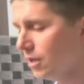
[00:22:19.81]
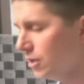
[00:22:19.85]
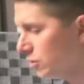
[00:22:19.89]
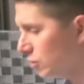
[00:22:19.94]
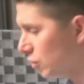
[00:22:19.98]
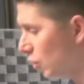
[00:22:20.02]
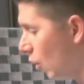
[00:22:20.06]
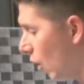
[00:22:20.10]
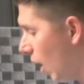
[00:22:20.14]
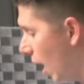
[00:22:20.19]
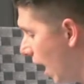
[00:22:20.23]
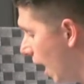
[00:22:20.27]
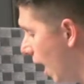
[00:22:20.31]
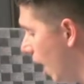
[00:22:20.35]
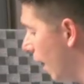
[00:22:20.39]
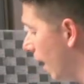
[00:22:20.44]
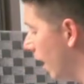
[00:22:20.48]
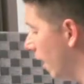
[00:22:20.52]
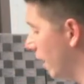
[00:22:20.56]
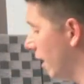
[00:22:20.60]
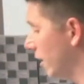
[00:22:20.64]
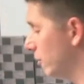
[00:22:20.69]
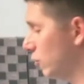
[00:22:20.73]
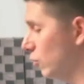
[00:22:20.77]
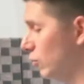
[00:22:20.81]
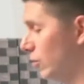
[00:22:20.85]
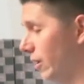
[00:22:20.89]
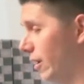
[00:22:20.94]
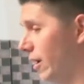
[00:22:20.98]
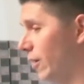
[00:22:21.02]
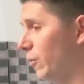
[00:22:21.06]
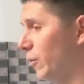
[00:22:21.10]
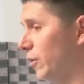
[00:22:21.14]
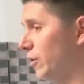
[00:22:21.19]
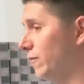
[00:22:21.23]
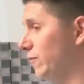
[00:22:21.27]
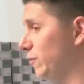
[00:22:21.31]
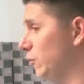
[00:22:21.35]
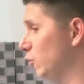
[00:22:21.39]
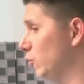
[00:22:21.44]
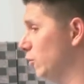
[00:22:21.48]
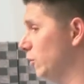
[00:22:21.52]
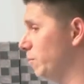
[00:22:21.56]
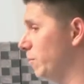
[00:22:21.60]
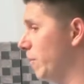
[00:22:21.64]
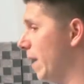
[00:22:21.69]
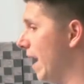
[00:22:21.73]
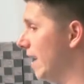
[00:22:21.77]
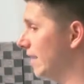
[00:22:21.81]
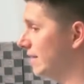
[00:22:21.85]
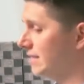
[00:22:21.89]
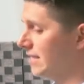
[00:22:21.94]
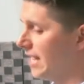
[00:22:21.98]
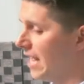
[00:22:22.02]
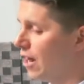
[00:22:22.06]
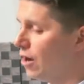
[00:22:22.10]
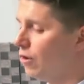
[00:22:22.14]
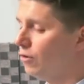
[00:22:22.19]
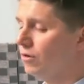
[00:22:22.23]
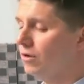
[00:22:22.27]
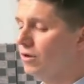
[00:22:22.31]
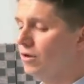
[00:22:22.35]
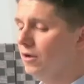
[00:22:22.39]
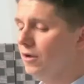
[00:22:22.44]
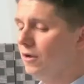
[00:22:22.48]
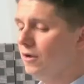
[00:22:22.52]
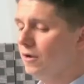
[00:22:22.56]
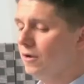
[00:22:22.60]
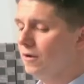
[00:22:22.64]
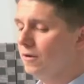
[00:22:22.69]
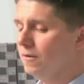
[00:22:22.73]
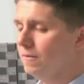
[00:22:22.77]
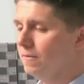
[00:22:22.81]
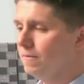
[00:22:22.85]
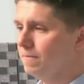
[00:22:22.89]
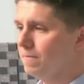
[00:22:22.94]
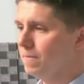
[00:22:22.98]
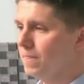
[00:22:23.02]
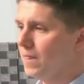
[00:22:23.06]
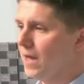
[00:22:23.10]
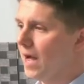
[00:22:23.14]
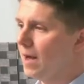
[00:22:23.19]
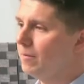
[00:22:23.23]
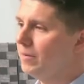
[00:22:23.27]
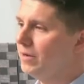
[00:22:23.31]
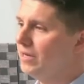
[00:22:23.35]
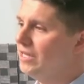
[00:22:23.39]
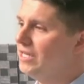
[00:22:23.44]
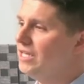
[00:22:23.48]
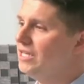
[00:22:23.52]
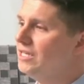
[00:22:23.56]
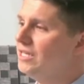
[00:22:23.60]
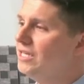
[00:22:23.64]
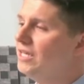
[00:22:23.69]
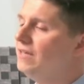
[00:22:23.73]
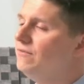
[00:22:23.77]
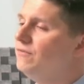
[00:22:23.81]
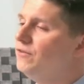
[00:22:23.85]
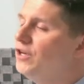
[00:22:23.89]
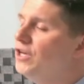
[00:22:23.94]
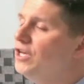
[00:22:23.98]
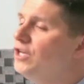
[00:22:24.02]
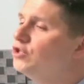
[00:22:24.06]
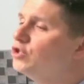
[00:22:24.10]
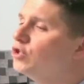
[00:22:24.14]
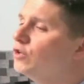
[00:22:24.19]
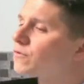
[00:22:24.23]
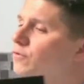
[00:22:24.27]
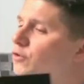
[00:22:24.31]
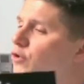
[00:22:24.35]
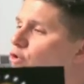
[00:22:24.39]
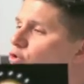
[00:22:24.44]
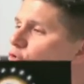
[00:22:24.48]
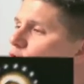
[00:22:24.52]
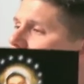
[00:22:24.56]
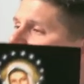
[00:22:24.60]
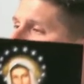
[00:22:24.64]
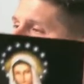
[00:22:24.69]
So, uh, Atulia, would, if you would pass out, I'm going to give each of you